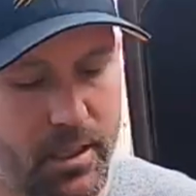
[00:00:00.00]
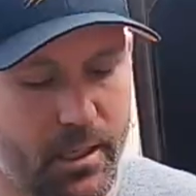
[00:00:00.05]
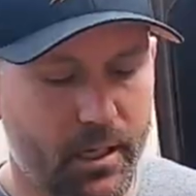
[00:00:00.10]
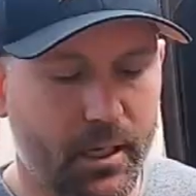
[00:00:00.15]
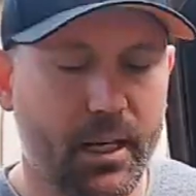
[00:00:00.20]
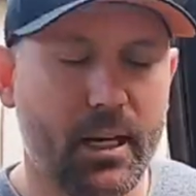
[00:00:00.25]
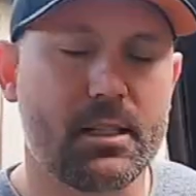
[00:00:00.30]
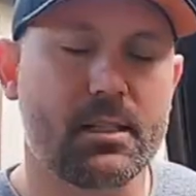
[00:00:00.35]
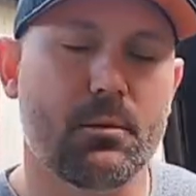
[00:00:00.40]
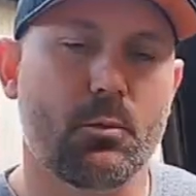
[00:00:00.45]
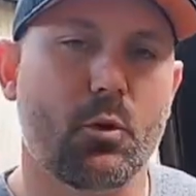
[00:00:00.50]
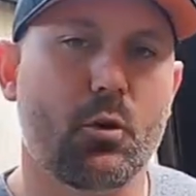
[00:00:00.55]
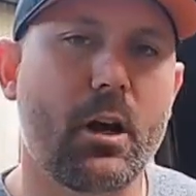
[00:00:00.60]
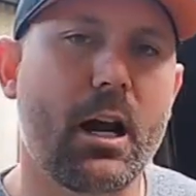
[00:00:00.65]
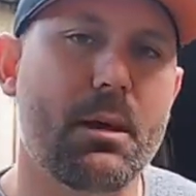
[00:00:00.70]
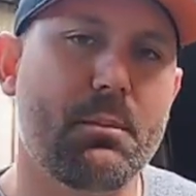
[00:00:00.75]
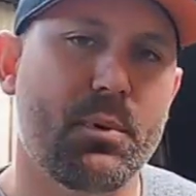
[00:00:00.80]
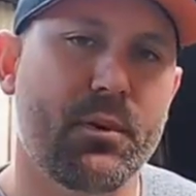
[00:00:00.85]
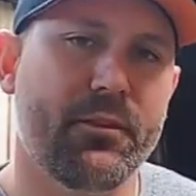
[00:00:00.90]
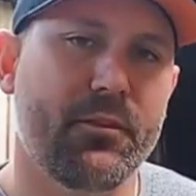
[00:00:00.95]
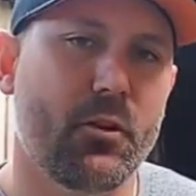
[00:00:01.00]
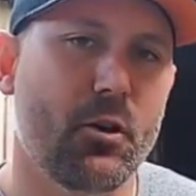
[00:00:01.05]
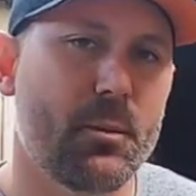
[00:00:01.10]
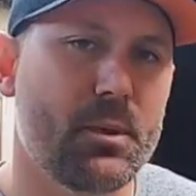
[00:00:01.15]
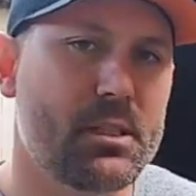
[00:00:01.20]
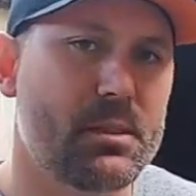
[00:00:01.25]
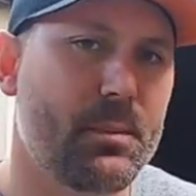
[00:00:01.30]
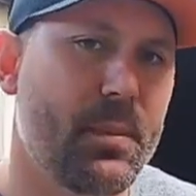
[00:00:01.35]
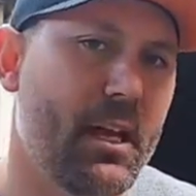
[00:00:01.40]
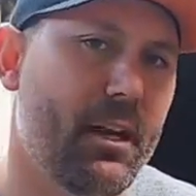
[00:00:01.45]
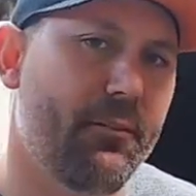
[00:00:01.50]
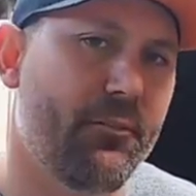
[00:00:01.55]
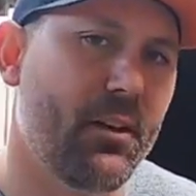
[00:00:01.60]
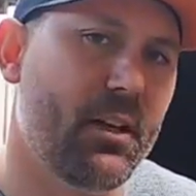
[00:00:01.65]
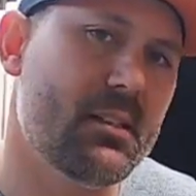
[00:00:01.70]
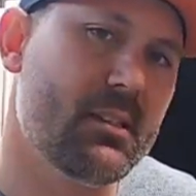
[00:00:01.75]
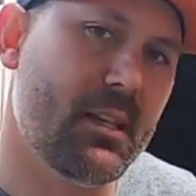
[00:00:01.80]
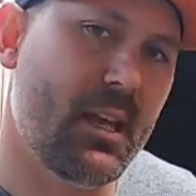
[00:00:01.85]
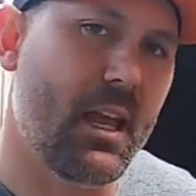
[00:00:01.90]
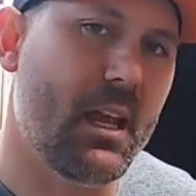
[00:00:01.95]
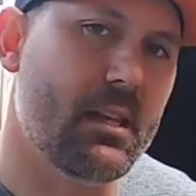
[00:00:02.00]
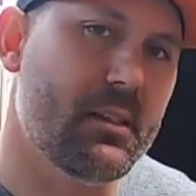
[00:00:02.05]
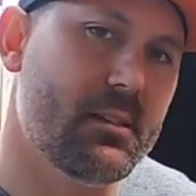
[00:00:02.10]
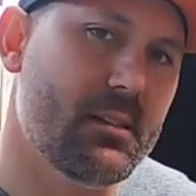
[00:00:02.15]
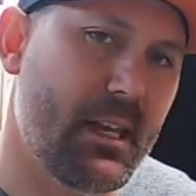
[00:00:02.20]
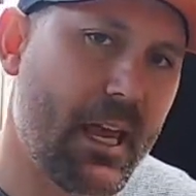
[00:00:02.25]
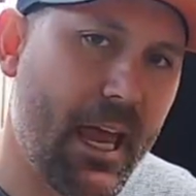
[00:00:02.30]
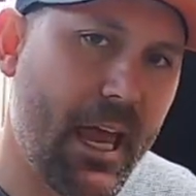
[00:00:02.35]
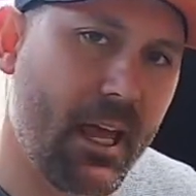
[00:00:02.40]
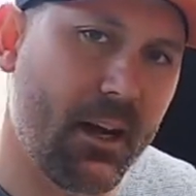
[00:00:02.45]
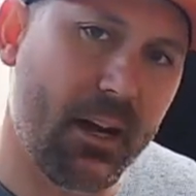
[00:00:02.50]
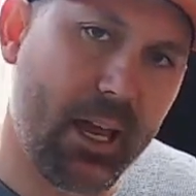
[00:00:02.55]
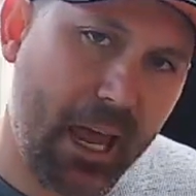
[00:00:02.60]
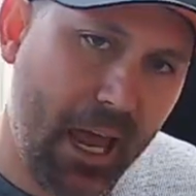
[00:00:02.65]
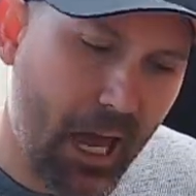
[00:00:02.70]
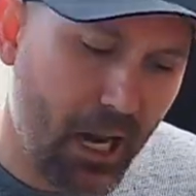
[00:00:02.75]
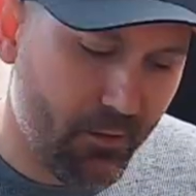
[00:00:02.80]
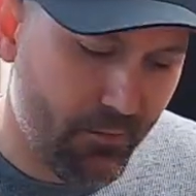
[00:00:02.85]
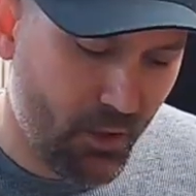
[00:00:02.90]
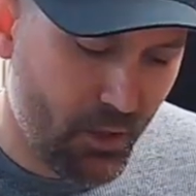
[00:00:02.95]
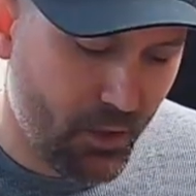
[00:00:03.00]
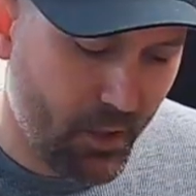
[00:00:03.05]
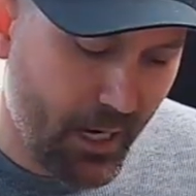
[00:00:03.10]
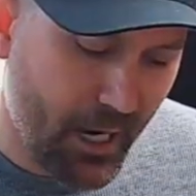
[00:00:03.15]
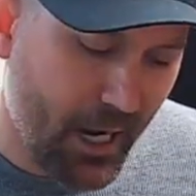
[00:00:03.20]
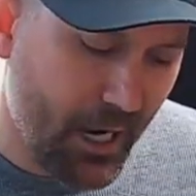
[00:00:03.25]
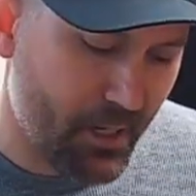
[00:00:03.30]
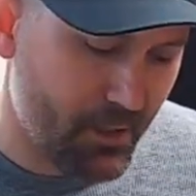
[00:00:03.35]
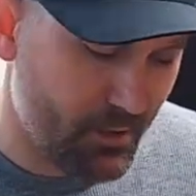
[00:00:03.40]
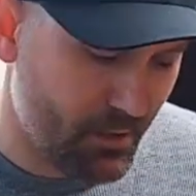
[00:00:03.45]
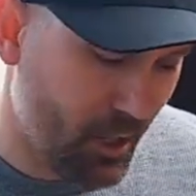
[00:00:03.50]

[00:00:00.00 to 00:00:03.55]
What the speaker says: You can get some great performance benefits and sound out of your car.